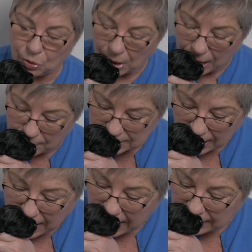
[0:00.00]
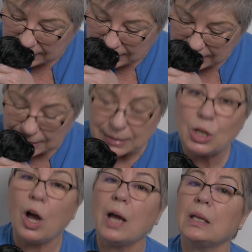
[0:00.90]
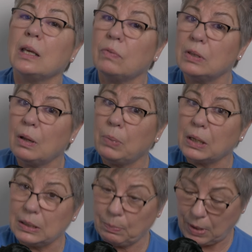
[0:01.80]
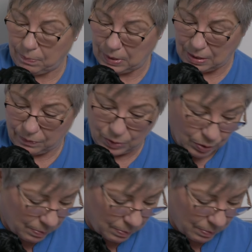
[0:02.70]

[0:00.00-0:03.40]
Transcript: grams, and he is not even the biggest puppy, if you